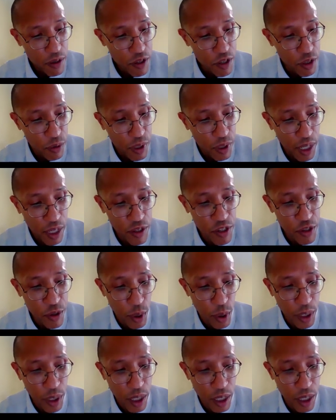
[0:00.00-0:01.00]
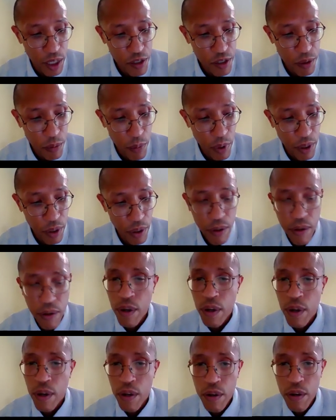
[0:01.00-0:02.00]
to the in-store customer,
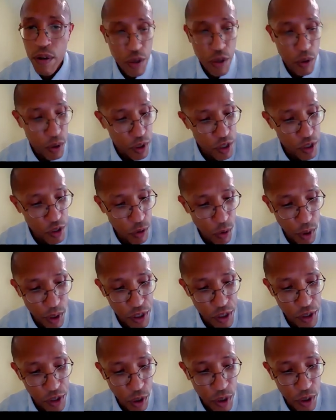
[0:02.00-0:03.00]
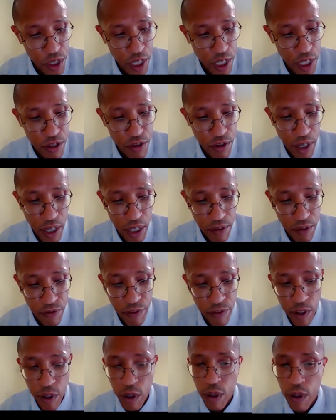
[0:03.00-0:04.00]
to the store associate trying to
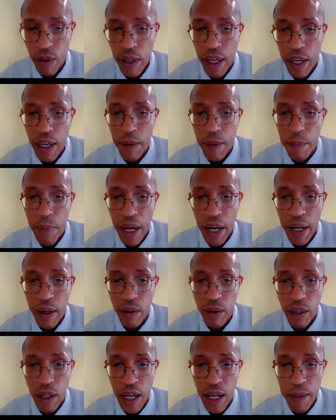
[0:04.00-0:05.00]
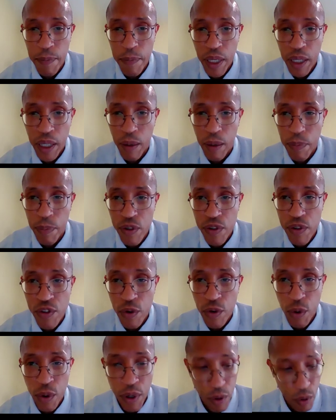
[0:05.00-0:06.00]
fill a buy online, pick up in
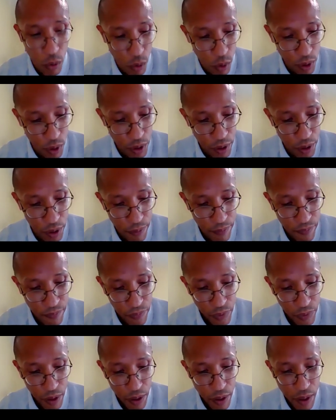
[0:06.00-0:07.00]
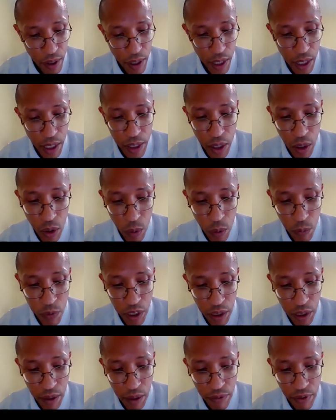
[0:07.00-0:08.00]
store order, and the home
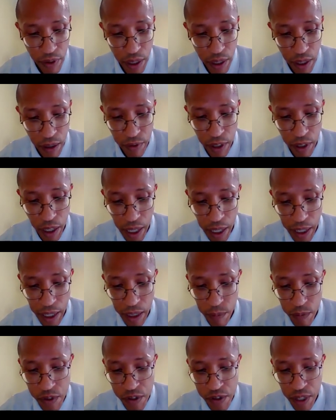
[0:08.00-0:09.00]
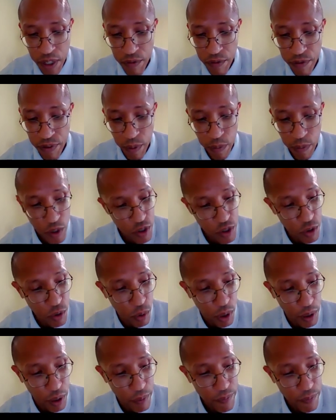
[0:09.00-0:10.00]
delivery of the item sent from the
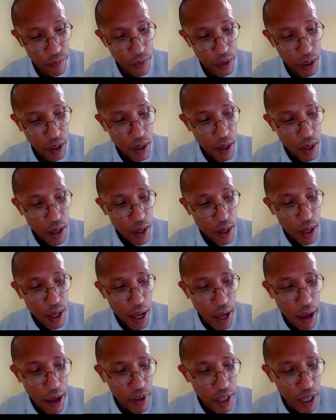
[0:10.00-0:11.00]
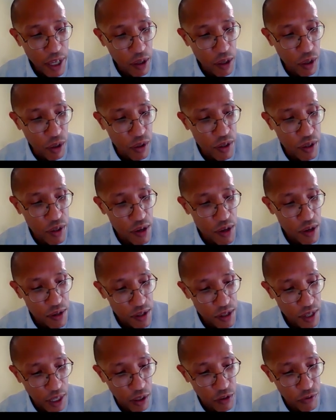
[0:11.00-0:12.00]
store. Having a good
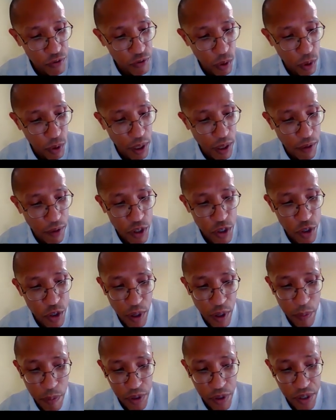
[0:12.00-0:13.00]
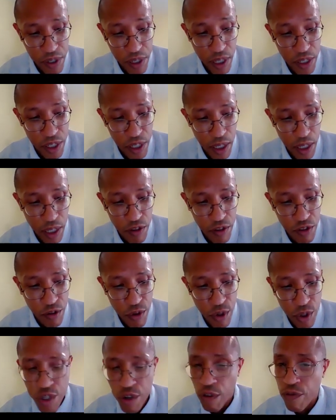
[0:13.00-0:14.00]
sales floor inventory position is
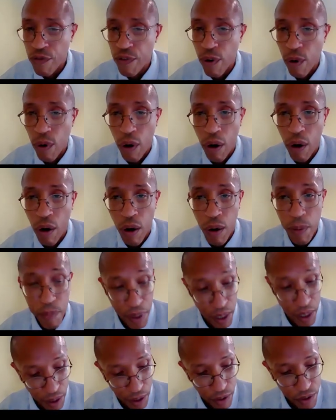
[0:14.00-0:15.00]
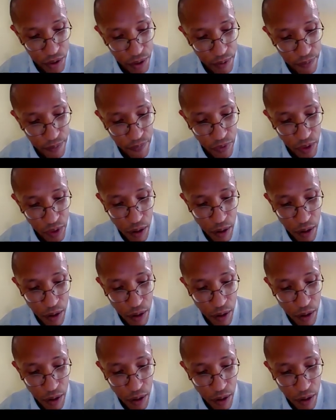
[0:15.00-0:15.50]
crucial for all pickers,